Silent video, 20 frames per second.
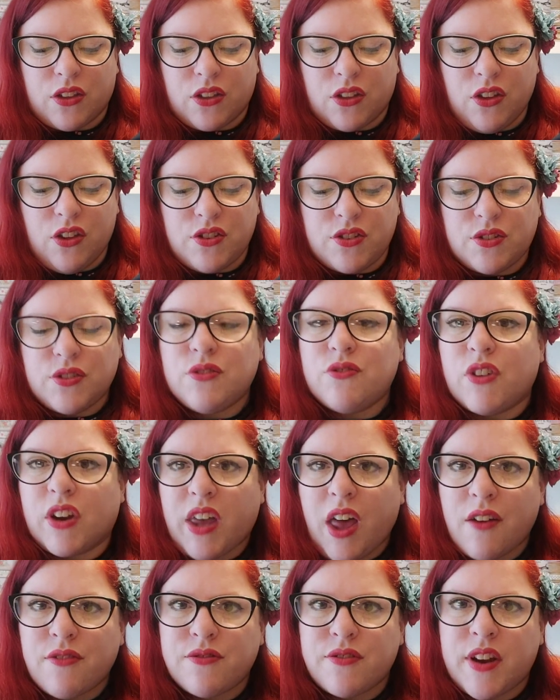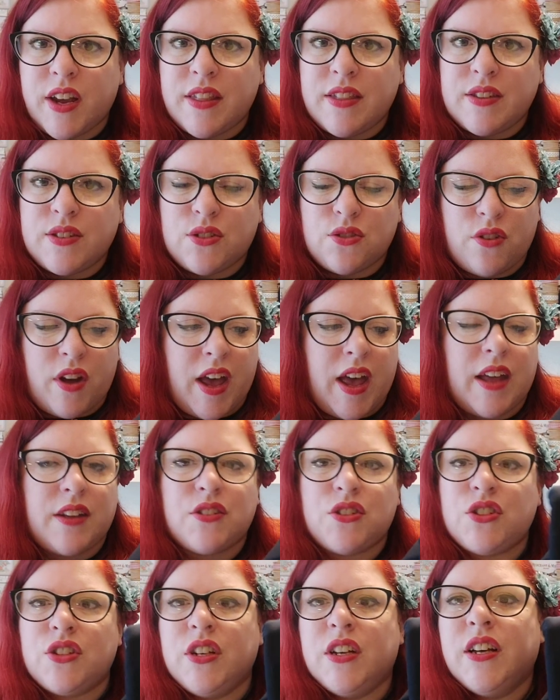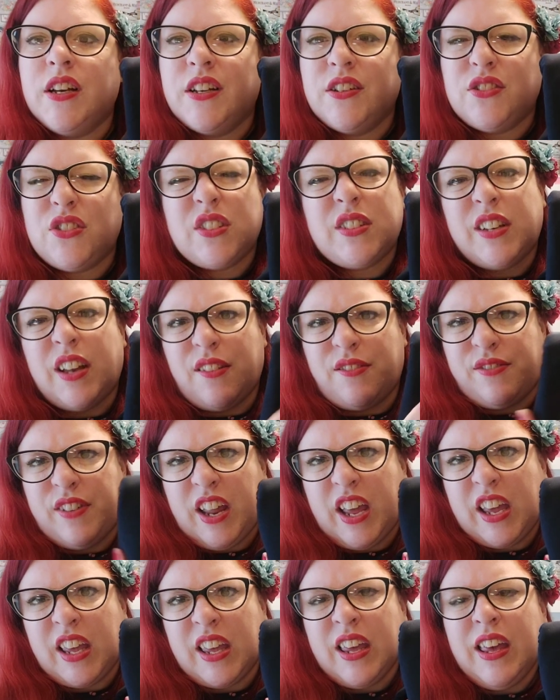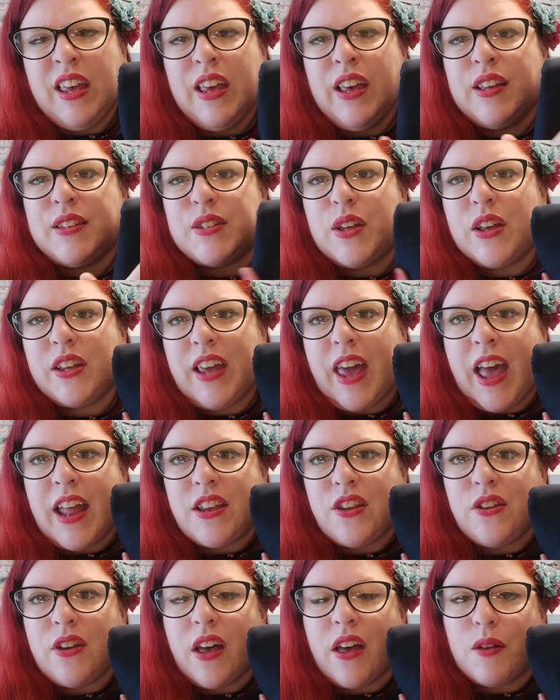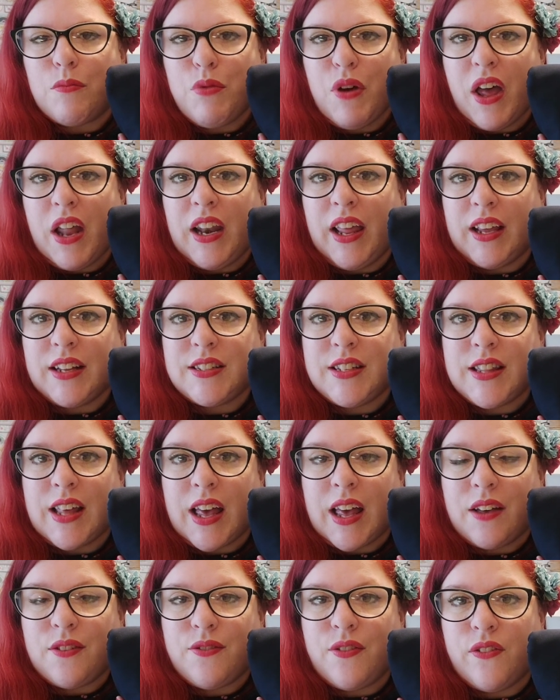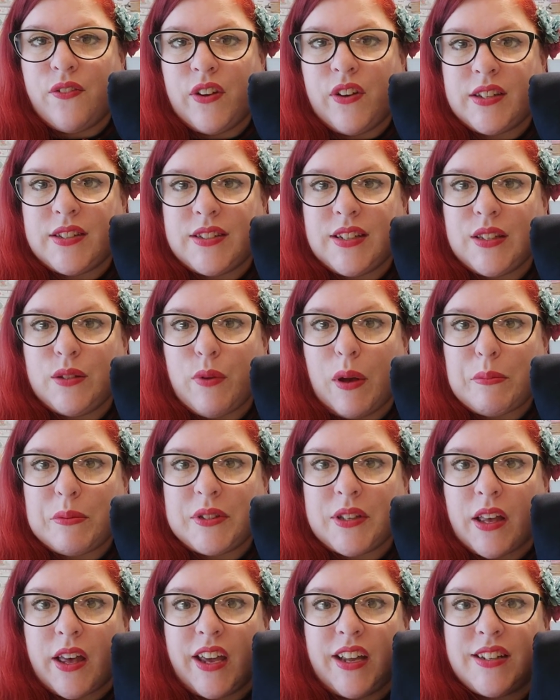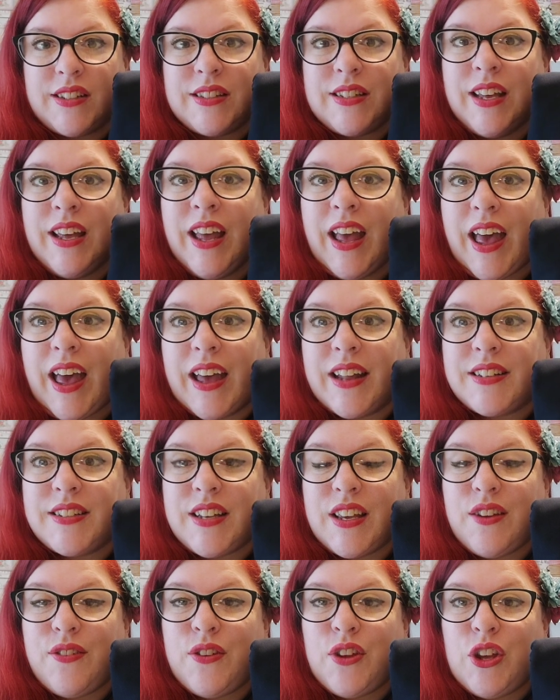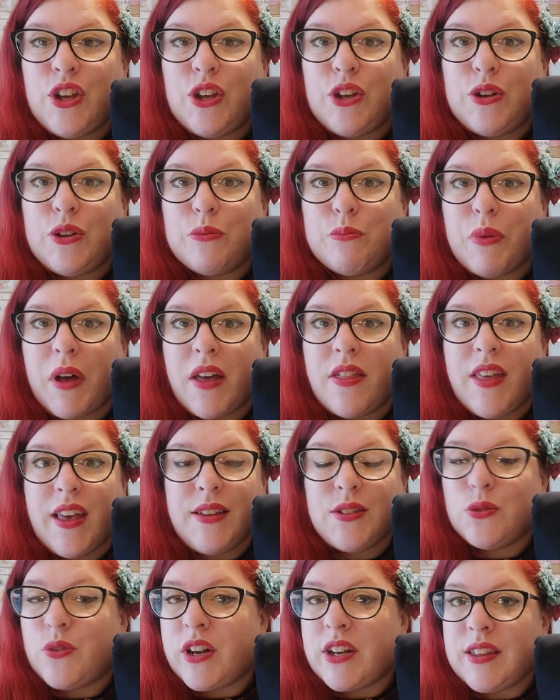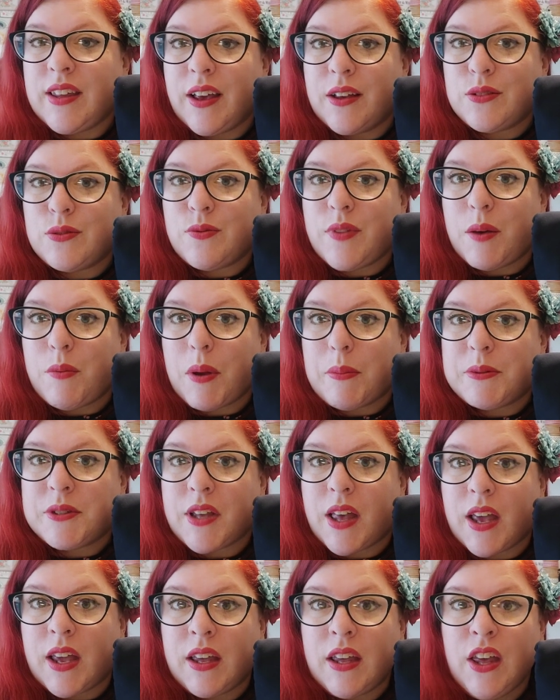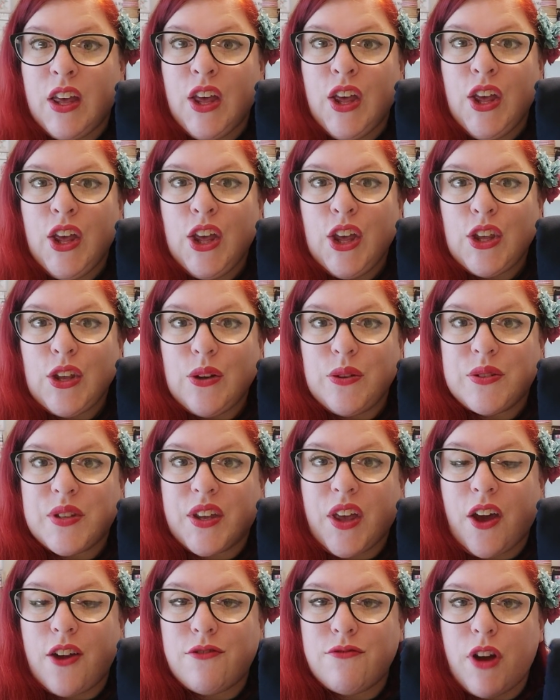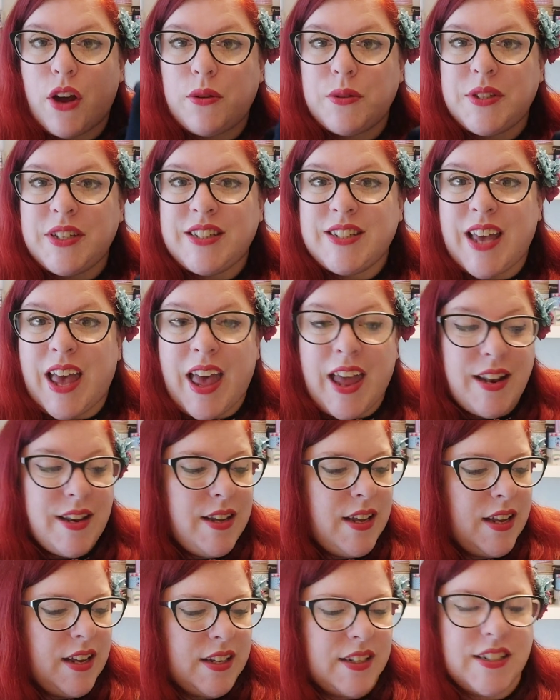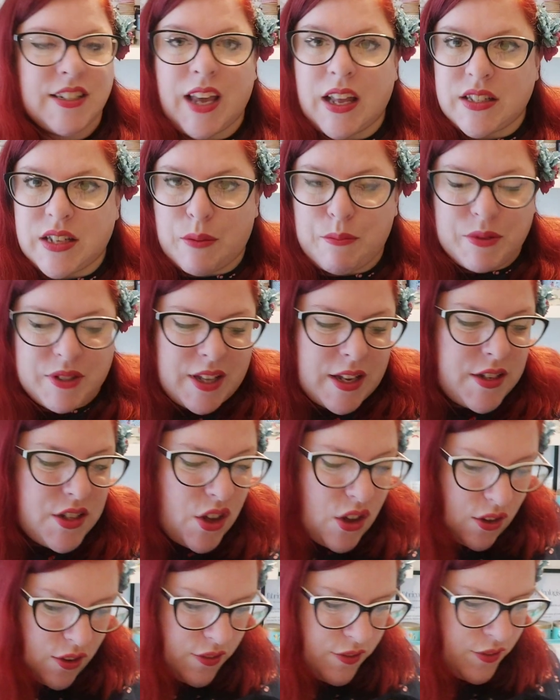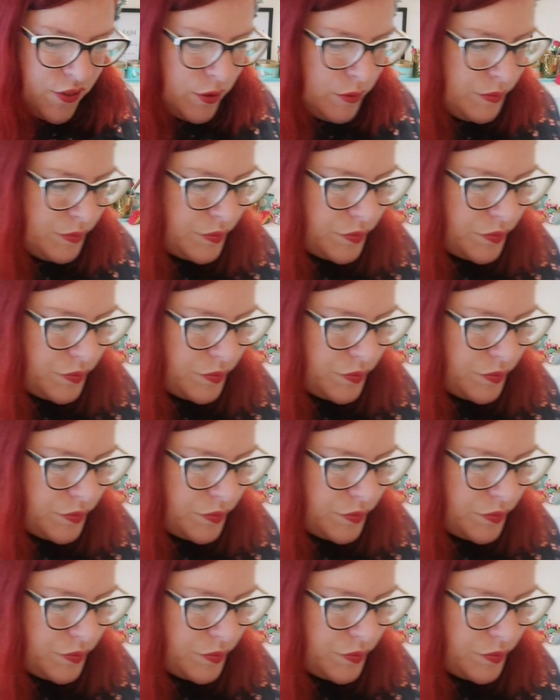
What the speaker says: good recovery in the stretch, just lovely. So again, I'll put a link to that for Felicity's website, and if you buy this or anything else from their website, use the code ROSIE10 to get 10% off.